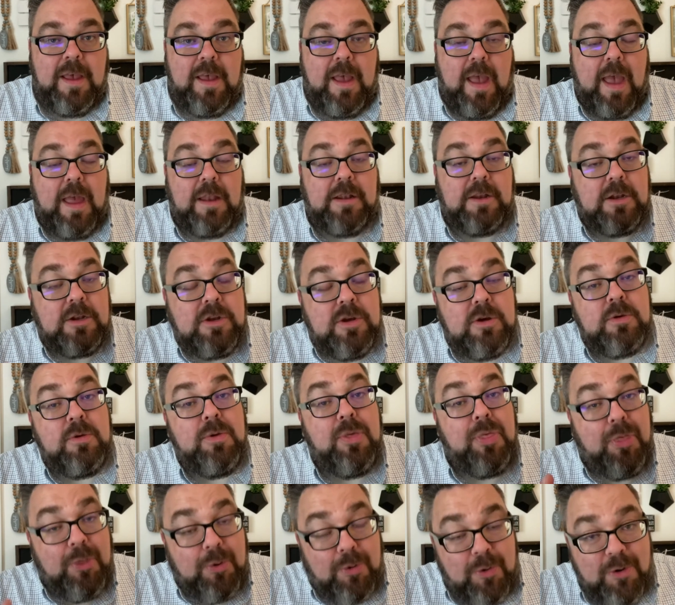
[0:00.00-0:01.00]
and to do
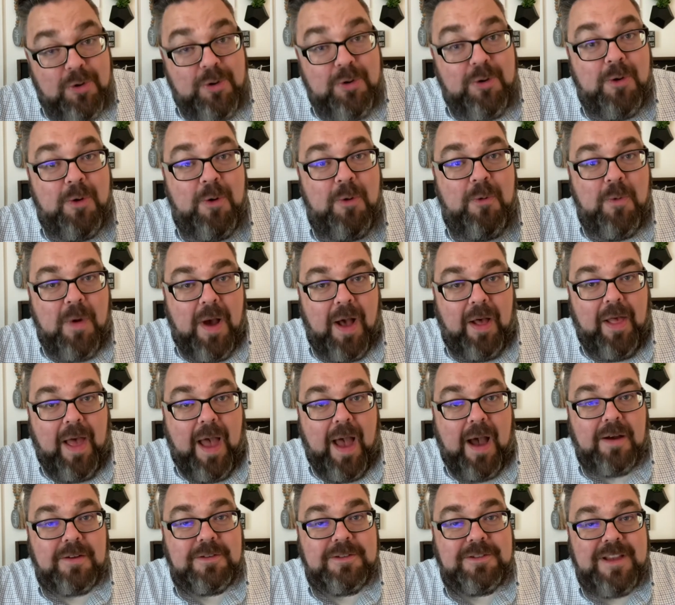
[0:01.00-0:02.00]
through
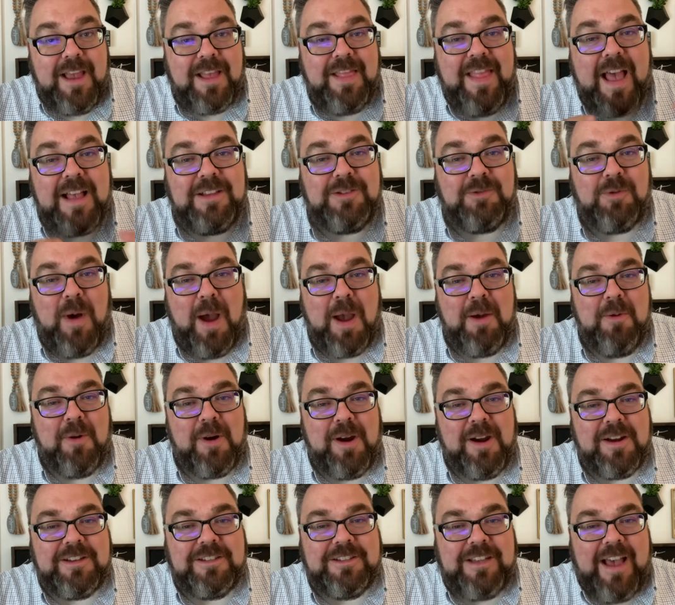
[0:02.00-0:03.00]
Wellhouse. And that's why
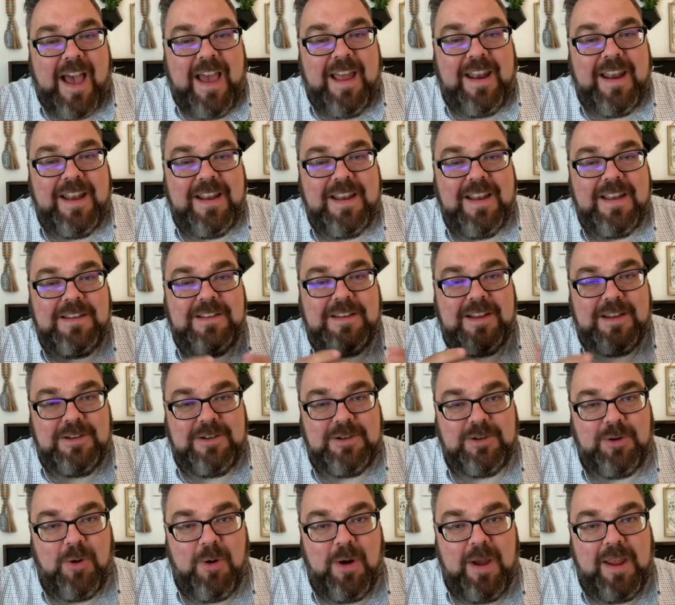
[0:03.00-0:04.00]
we're excited to
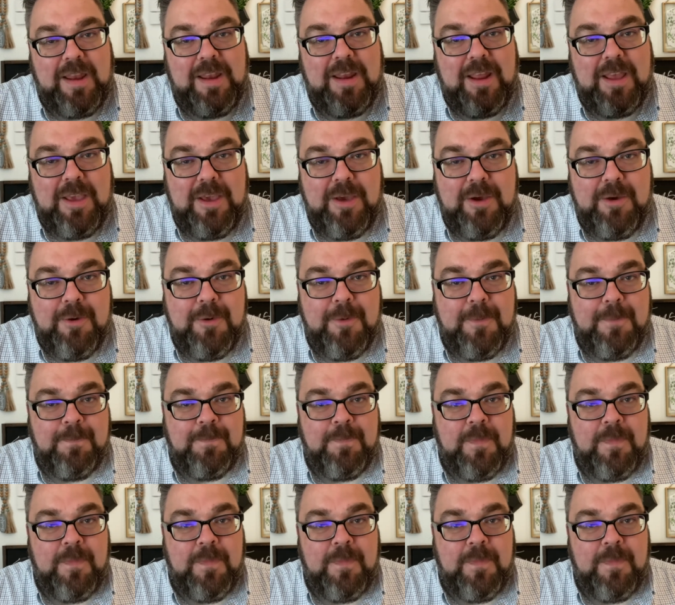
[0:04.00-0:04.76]
join you.